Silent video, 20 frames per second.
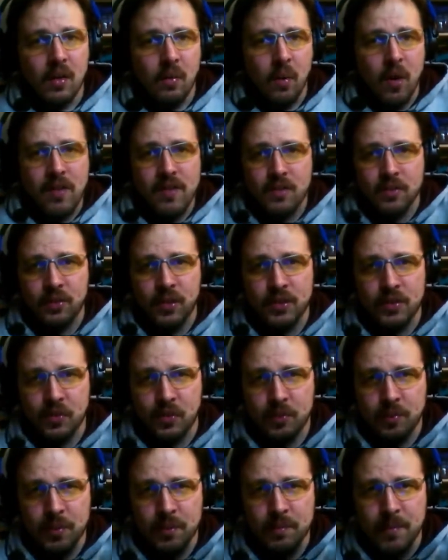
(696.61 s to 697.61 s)
why this
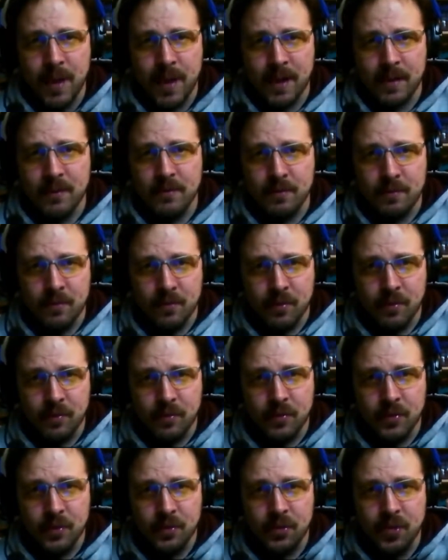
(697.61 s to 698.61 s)
ritual has been made
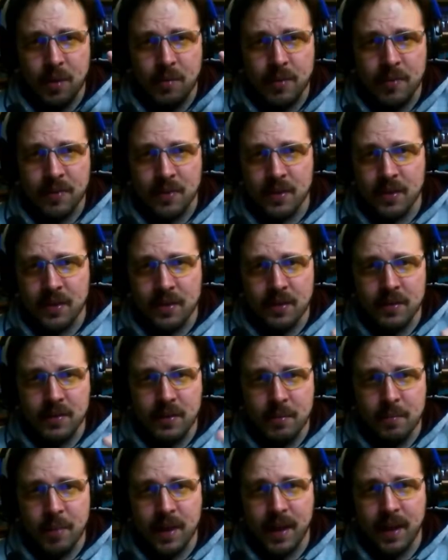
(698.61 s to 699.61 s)
to summon
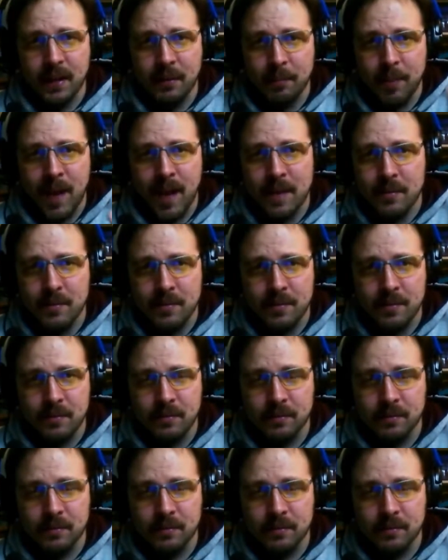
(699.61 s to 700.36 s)
the big bad